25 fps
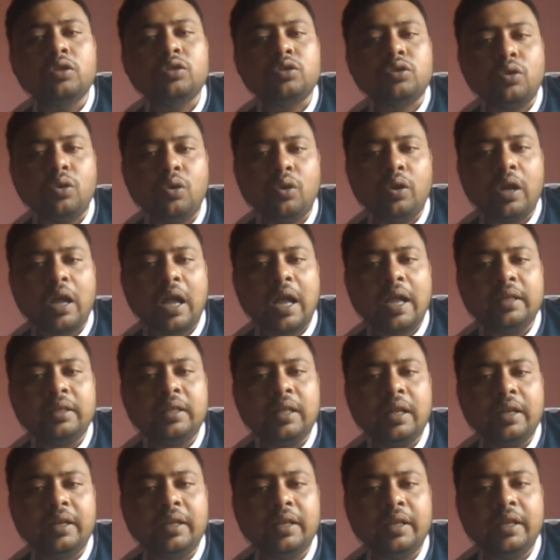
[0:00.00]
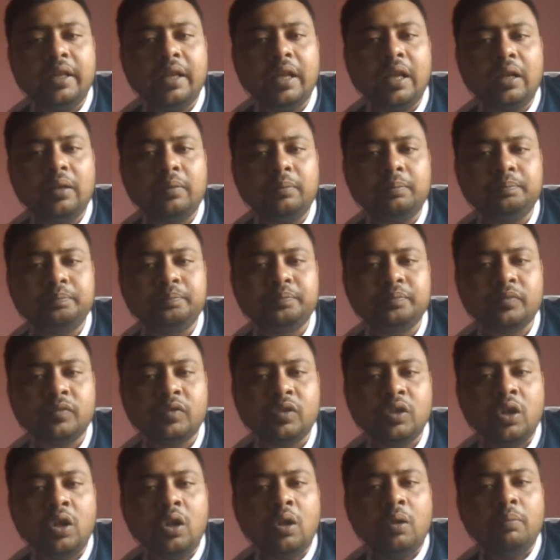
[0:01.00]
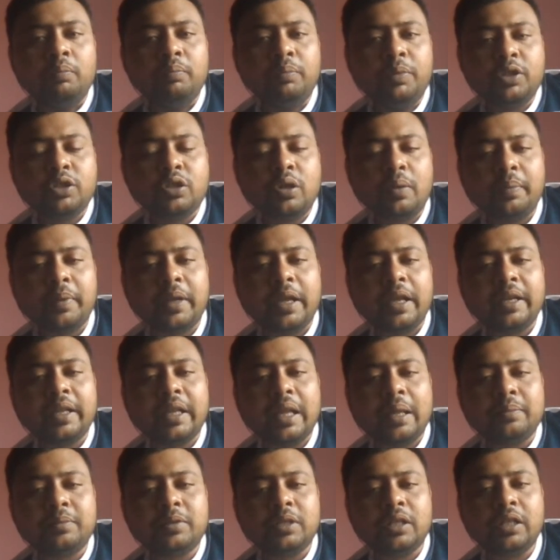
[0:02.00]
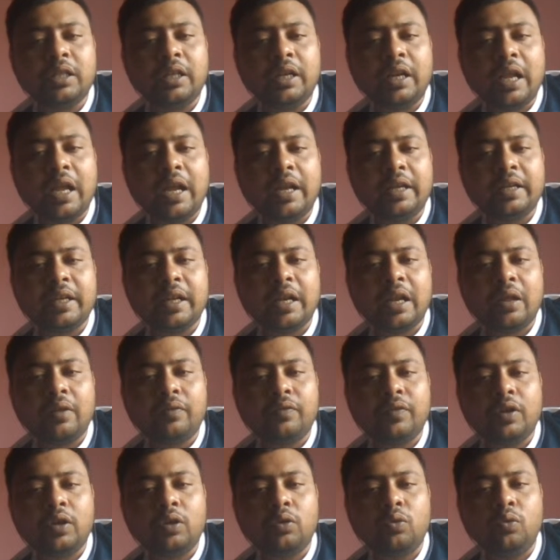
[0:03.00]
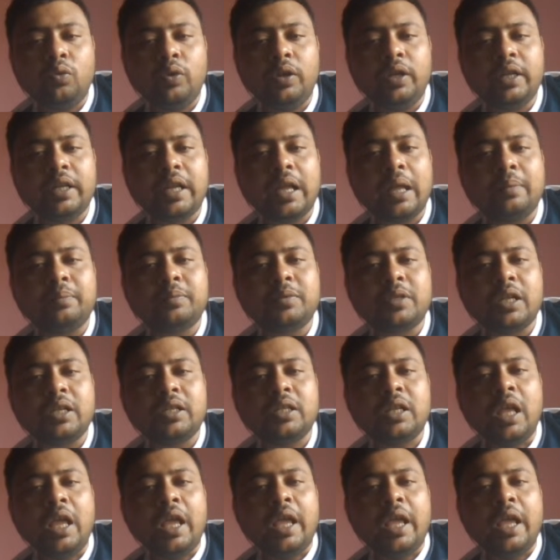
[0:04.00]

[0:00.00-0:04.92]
So either here bishop can capture the knight, and after king capture,